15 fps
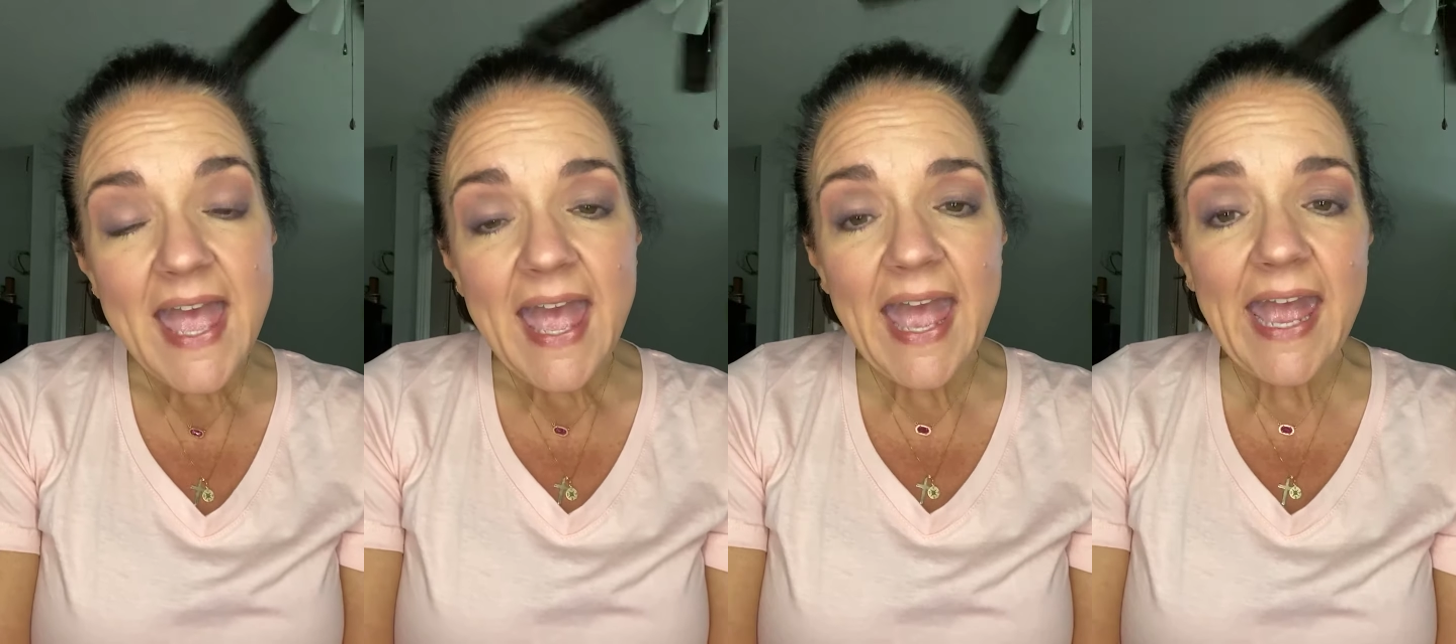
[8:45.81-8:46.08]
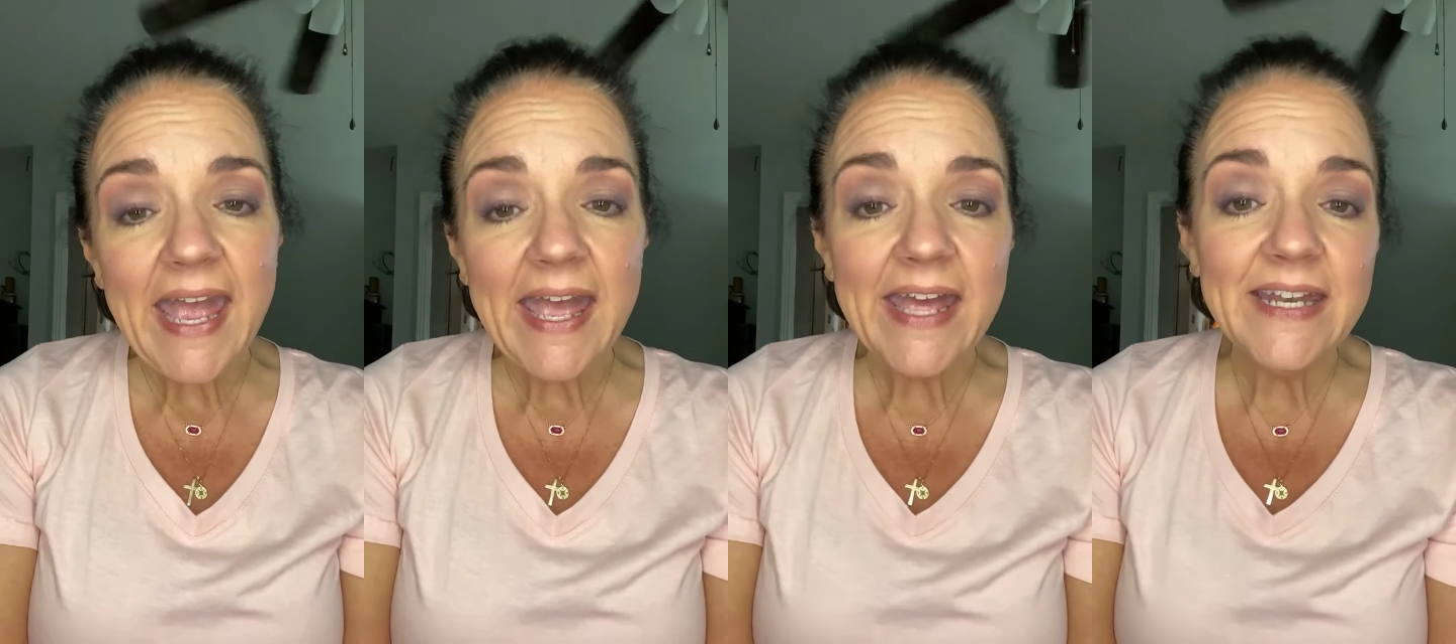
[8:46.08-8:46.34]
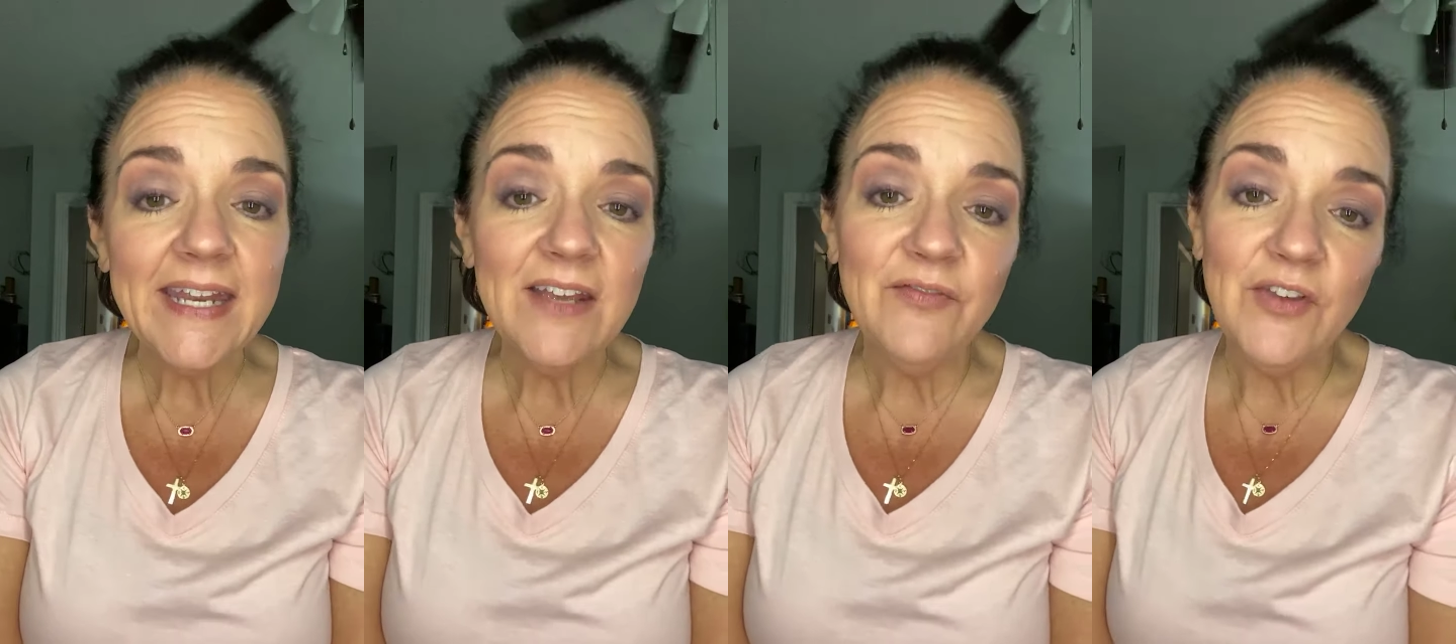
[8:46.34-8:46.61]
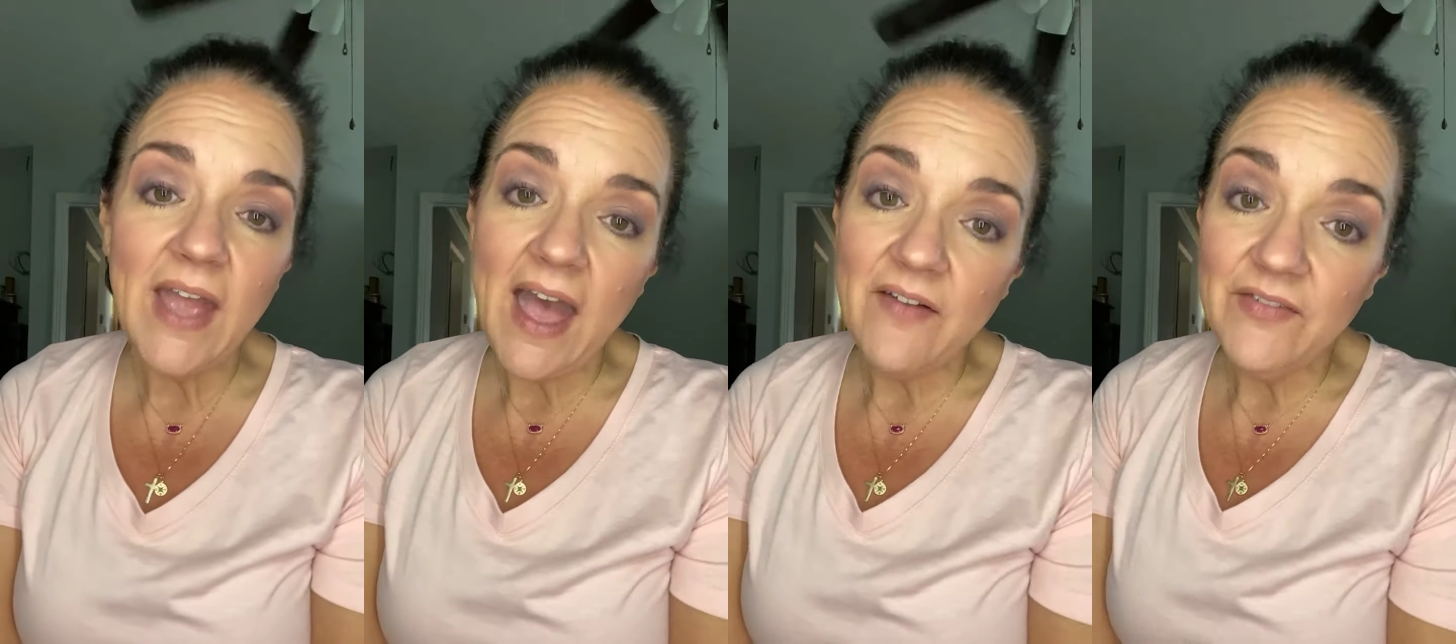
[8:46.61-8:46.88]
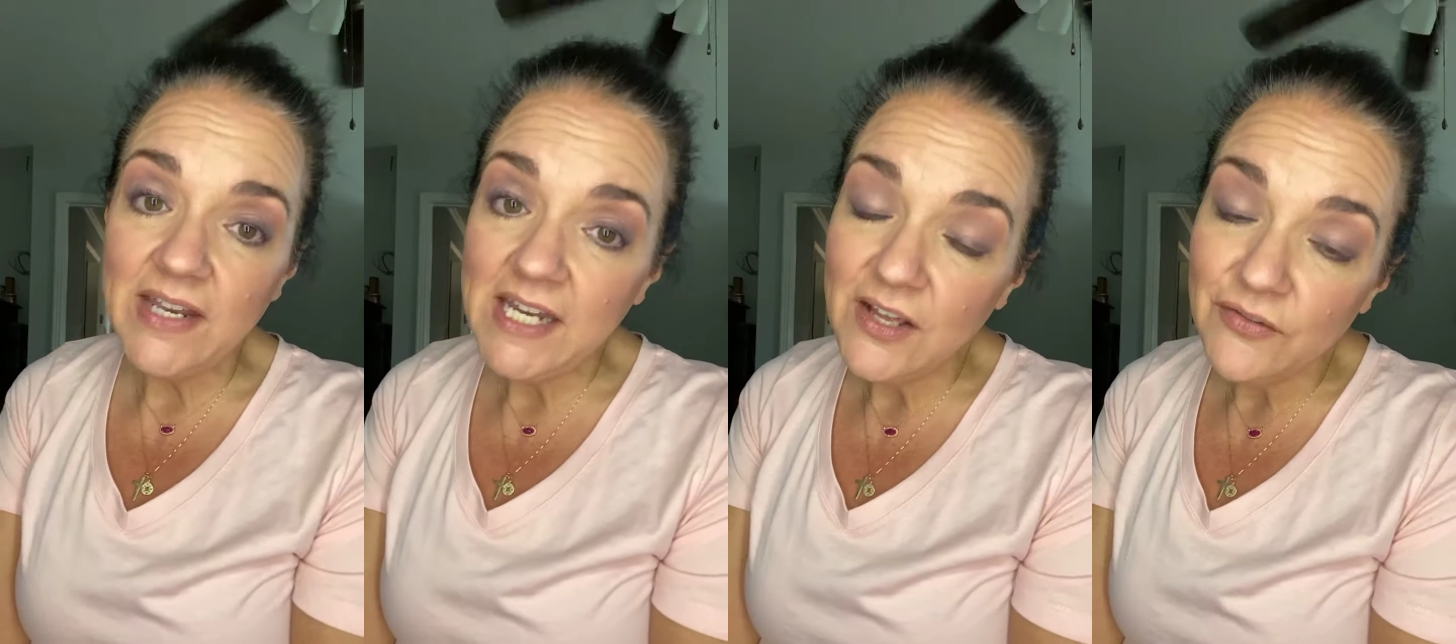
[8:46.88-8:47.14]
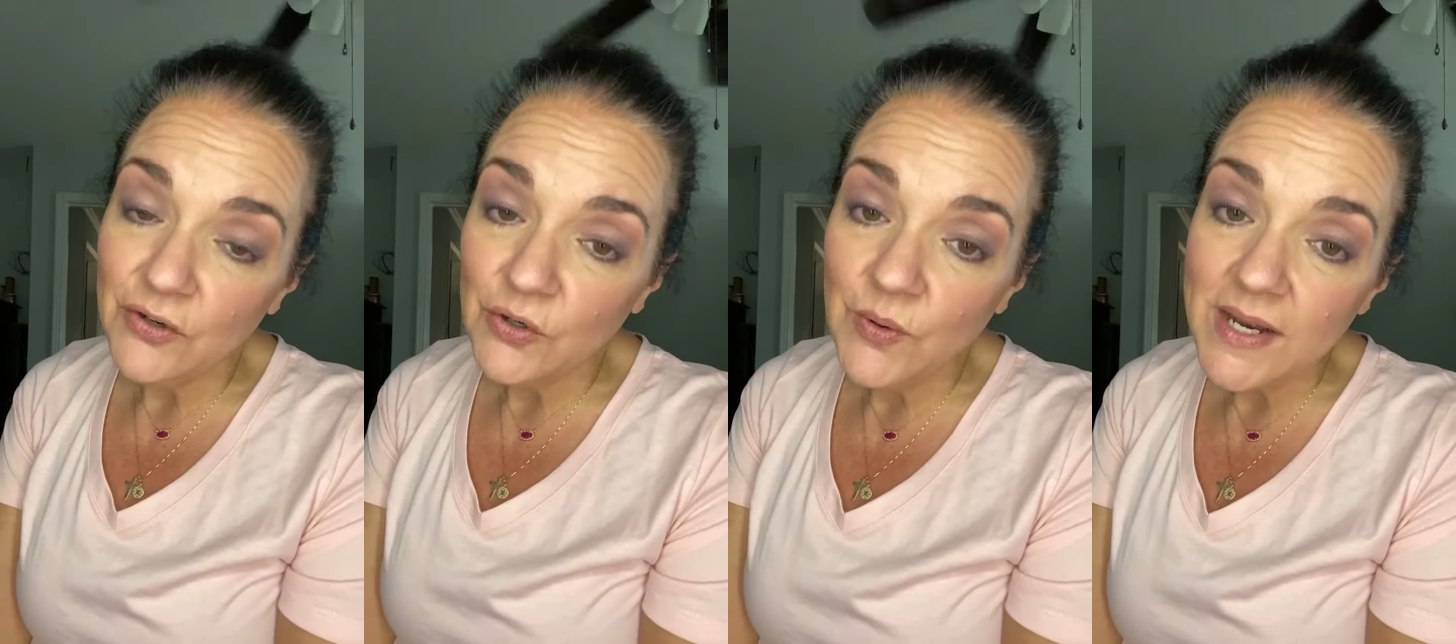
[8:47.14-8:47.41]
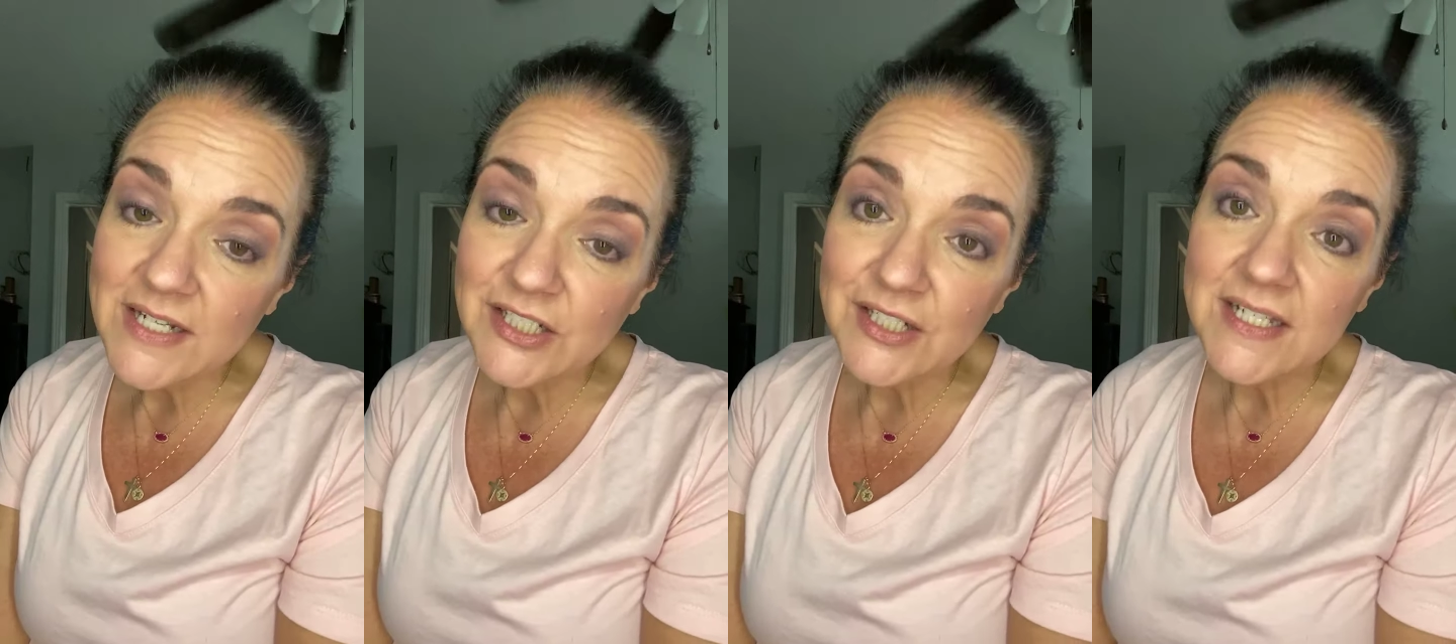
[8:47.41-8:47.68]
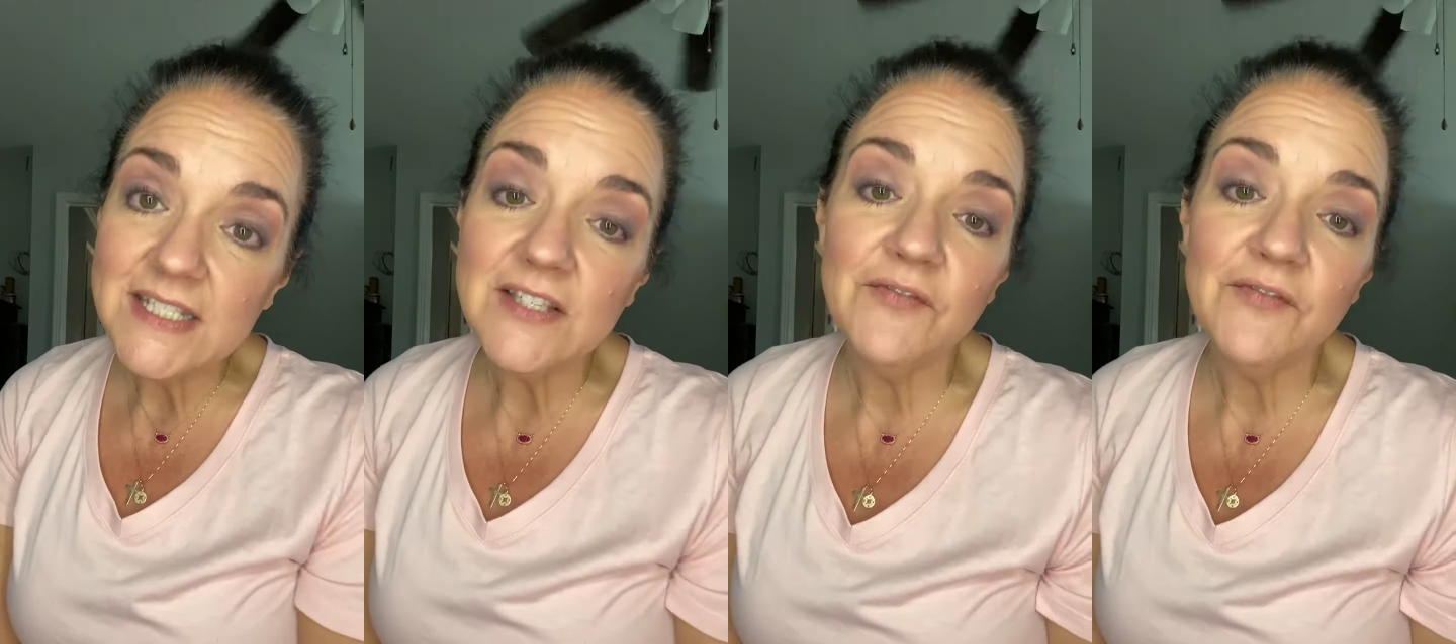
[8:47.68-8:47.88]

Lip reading: and if you have any other questions,